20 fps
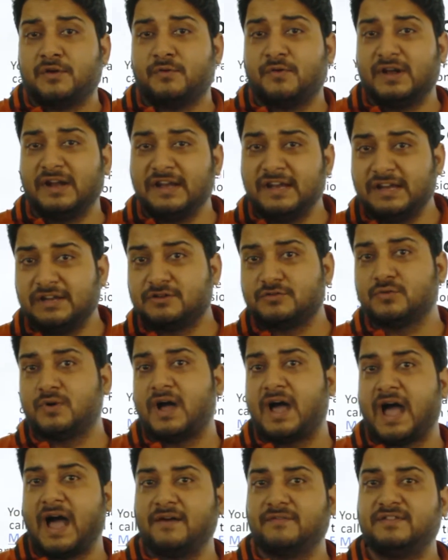You really need
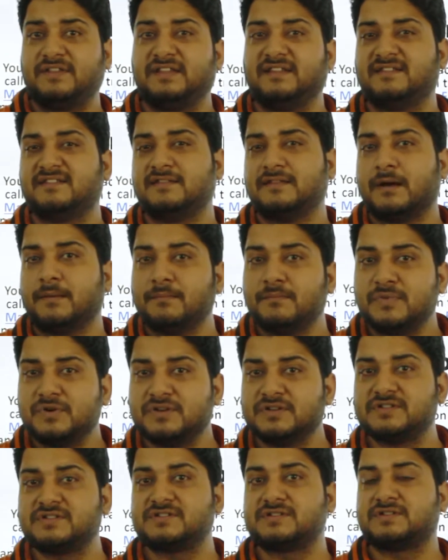to have these
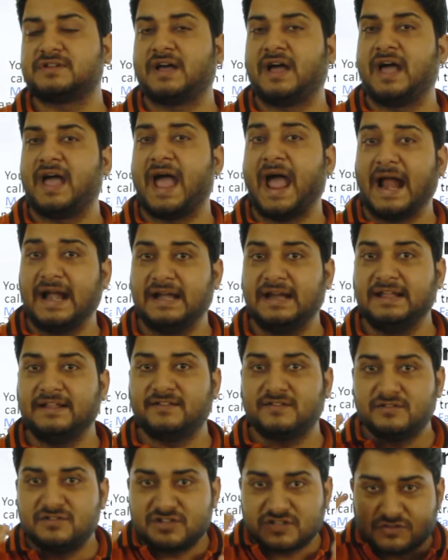numbers
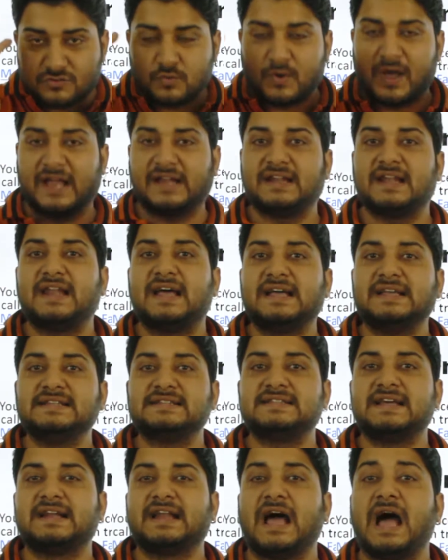handy just to
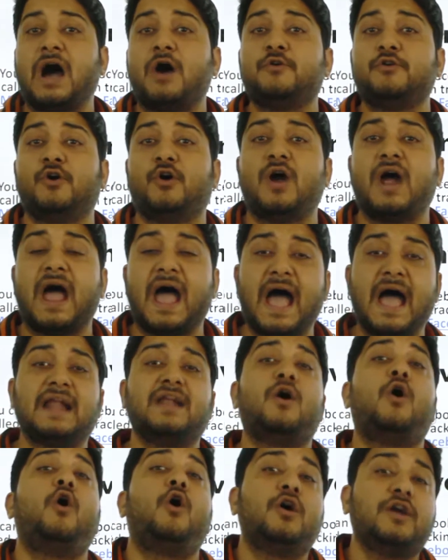analyze that how your
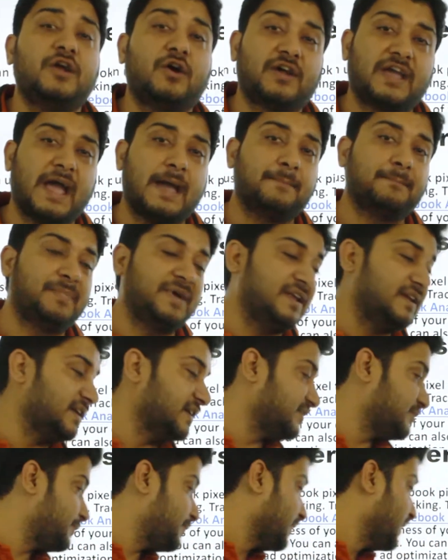ad or your
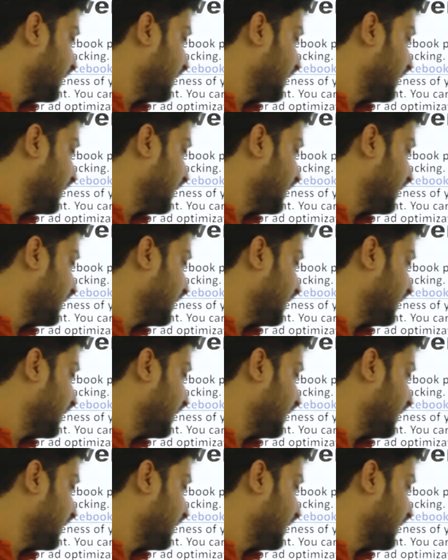campaign